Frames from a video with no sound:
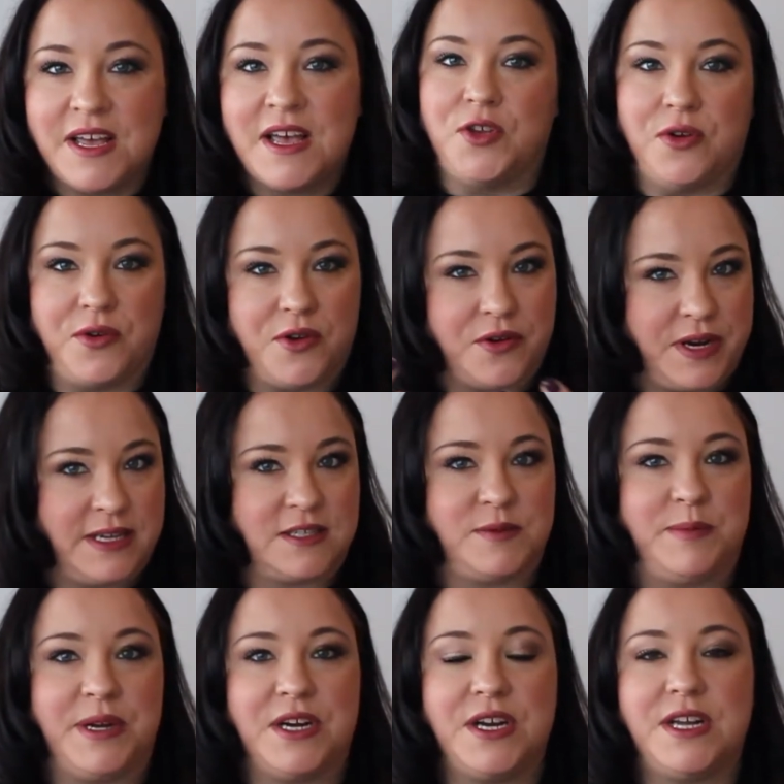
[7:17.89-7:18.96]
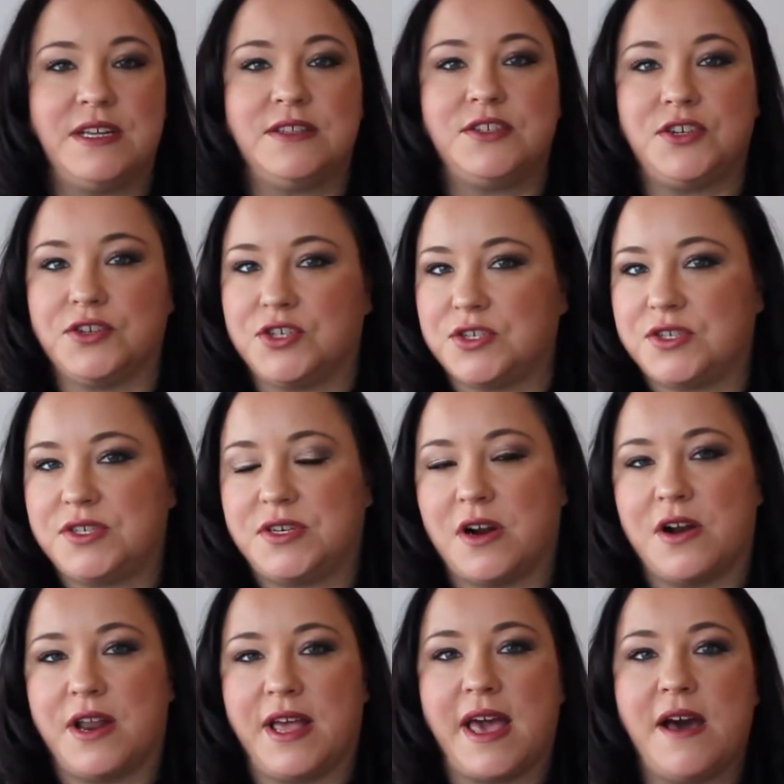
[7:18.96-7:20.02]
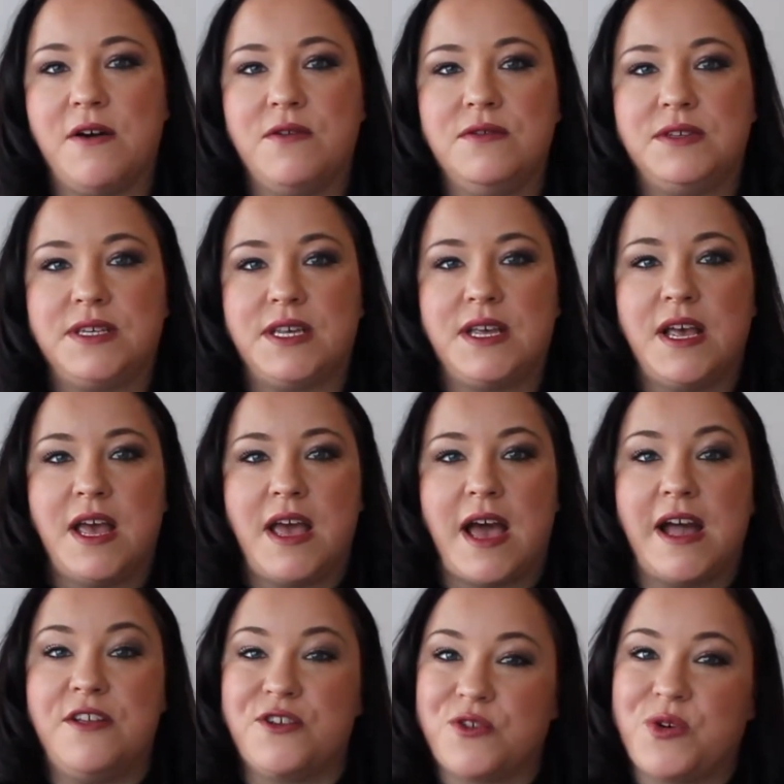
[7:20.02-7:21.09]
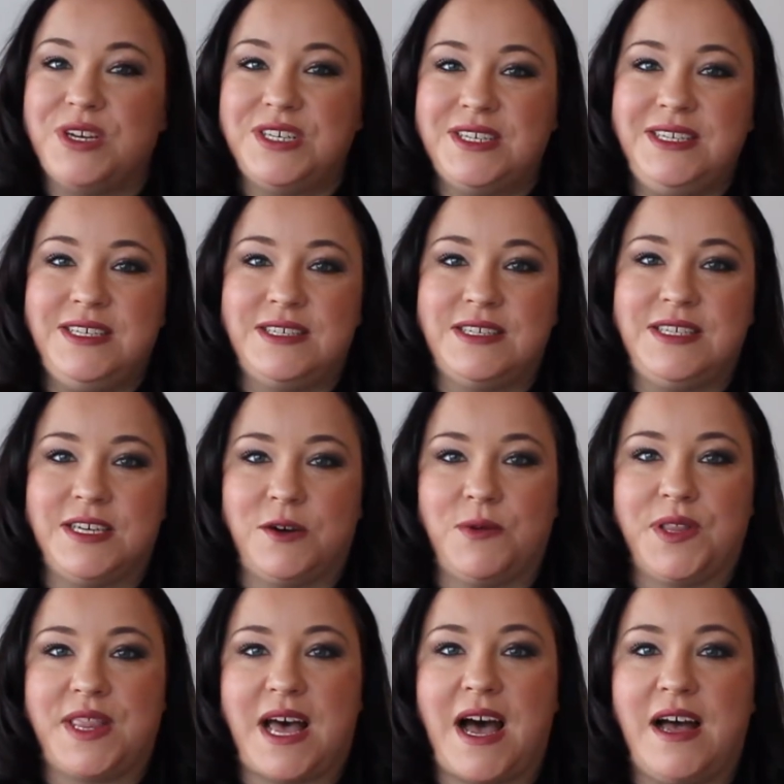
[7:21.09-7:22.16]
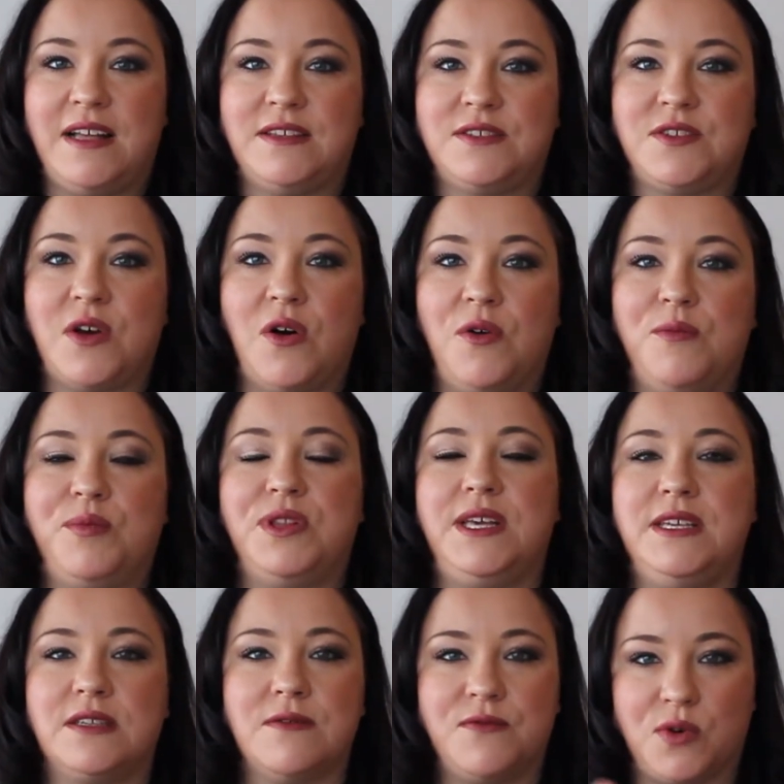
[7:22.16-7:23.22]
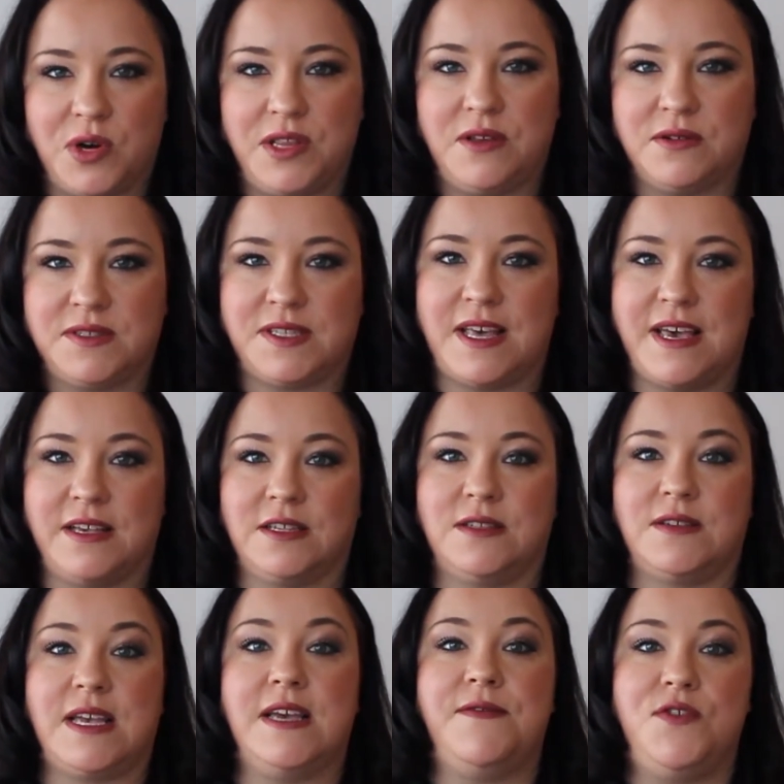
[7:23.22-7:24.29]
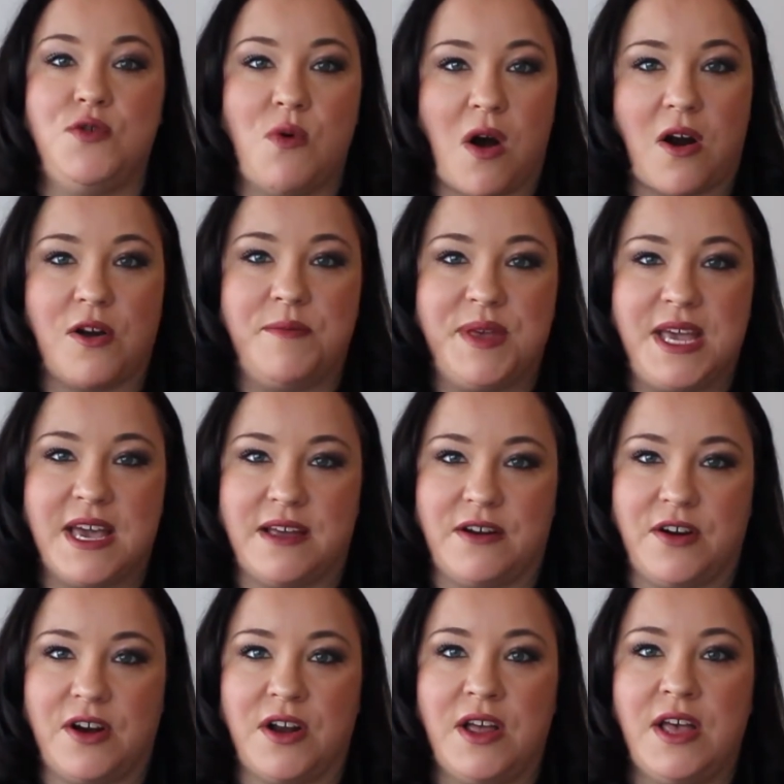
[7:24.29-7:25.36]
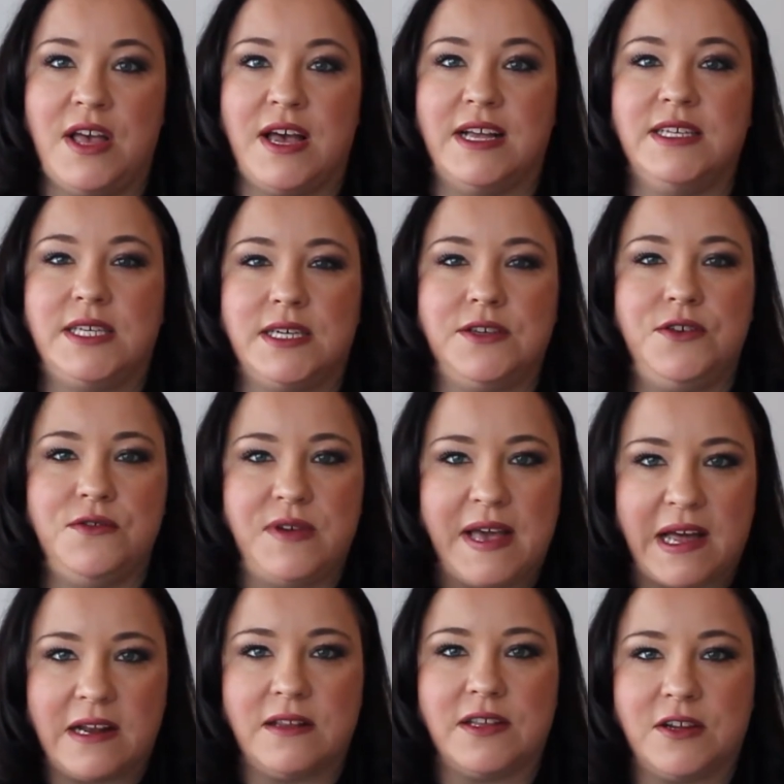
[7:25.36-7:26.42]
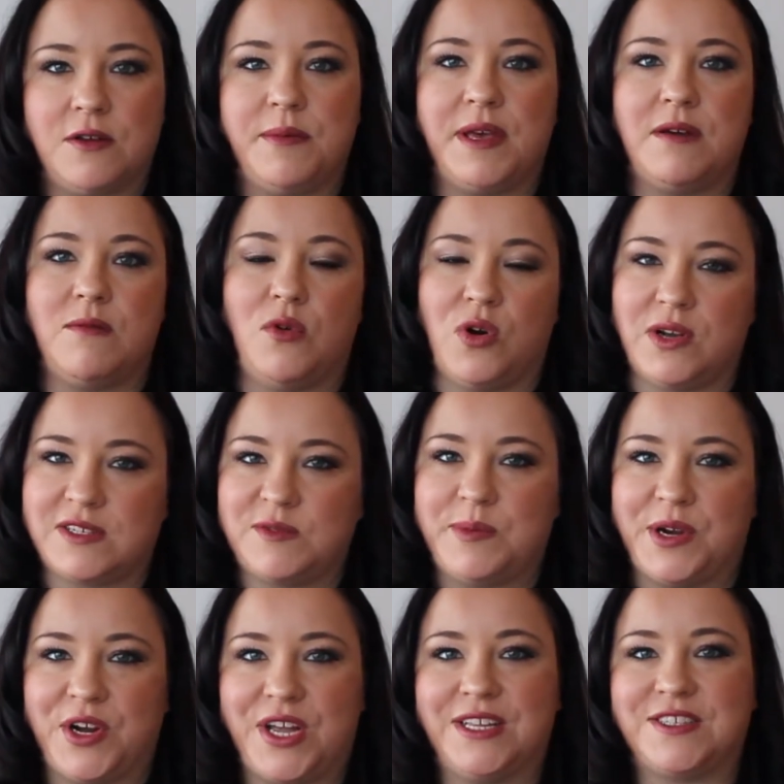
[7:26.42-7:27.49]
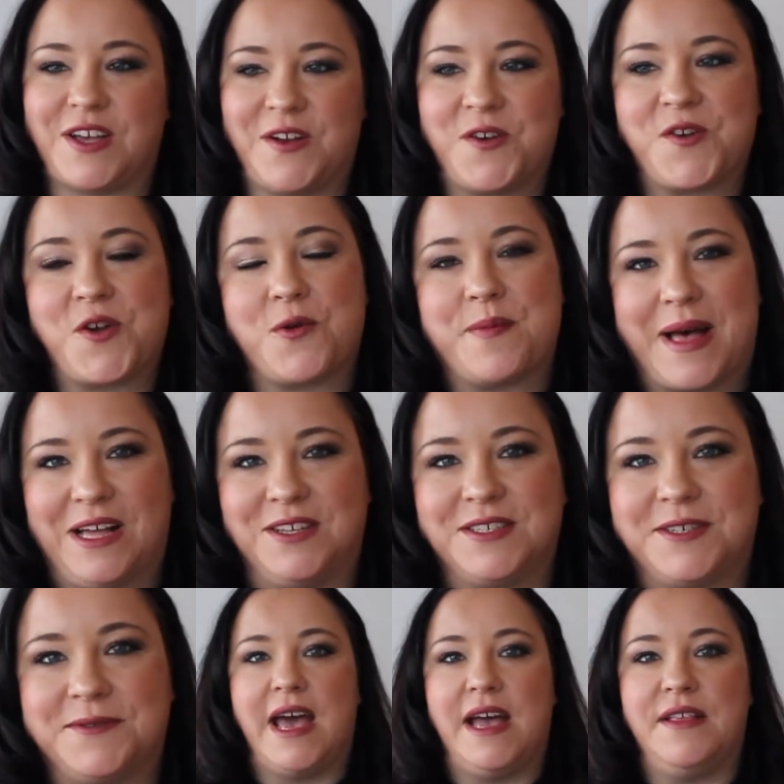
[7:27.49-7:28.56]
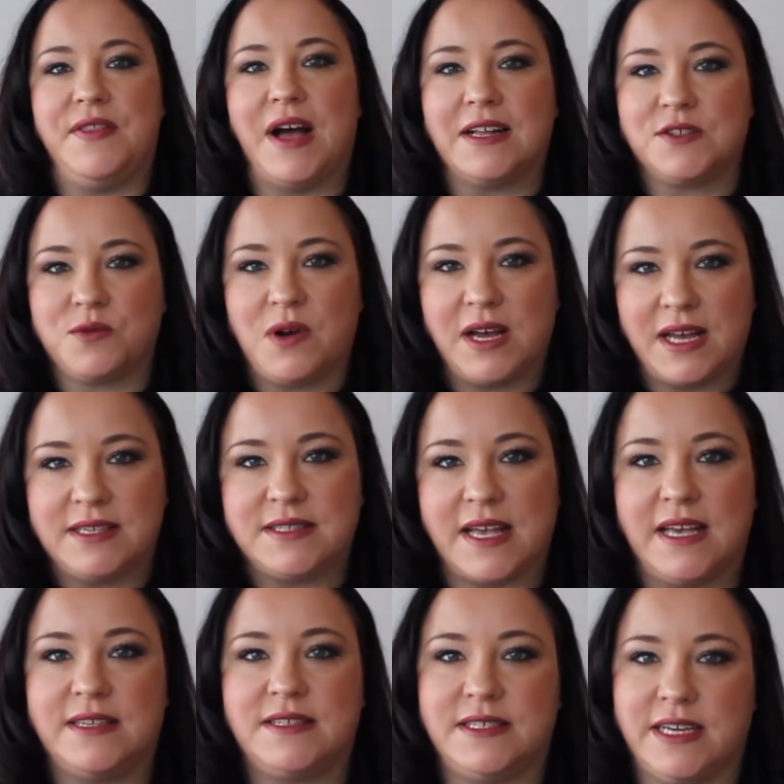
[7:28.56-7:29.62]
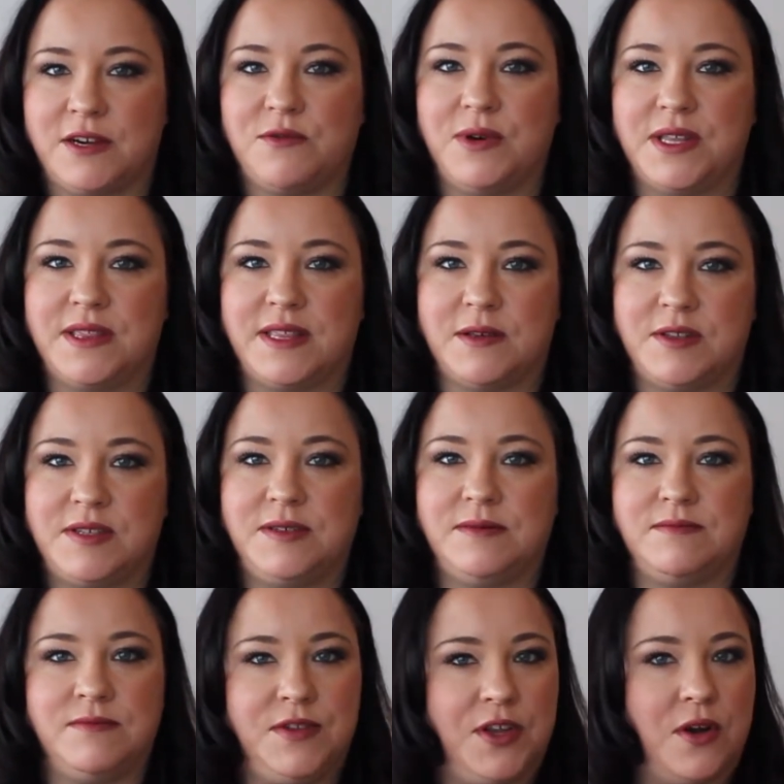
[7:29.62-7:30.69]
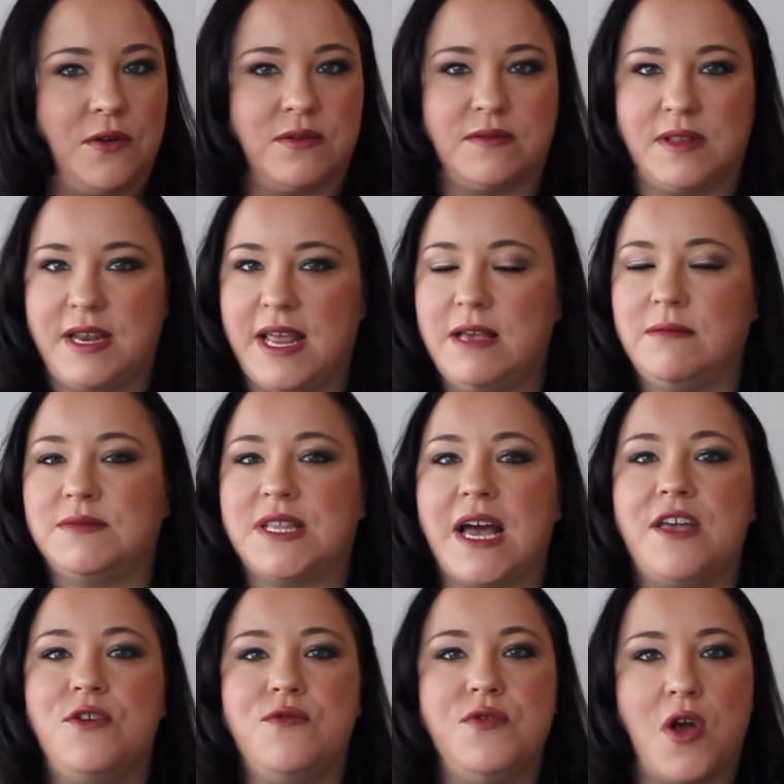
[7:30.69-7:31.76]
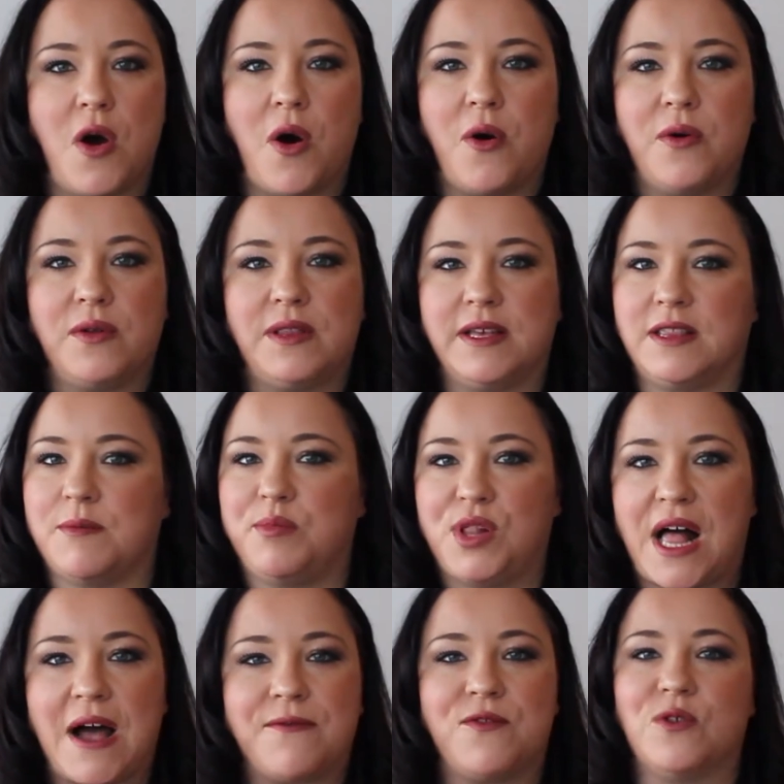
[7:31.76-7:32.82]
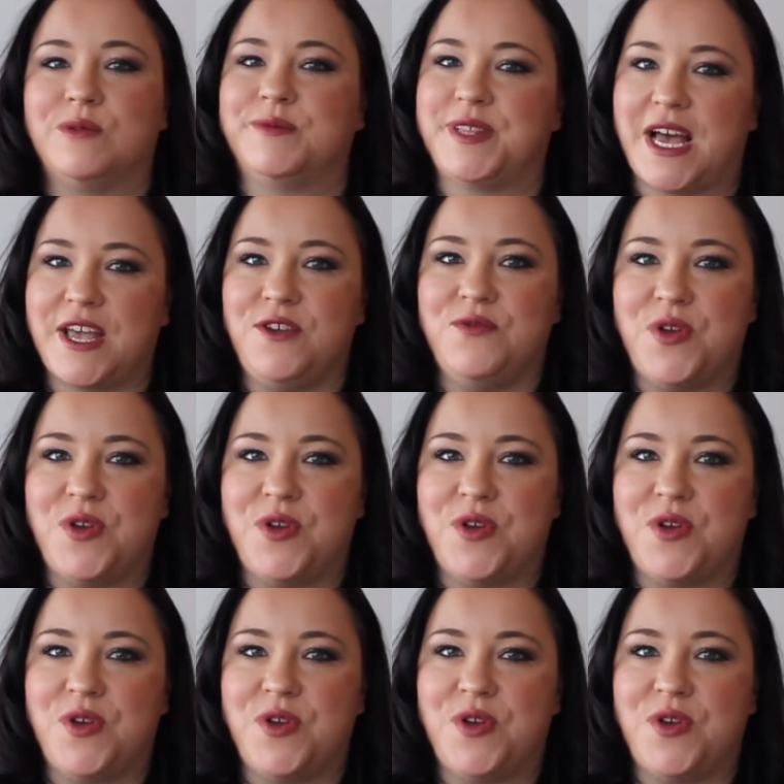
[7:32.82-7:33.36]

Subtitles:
You're inexperienced, you're just starting out, and you're going to need to deal with that. So please avoid those things if you are a beginner until you get a little bit more experience under your belt. And that's why I say stick with the names that like the platforms that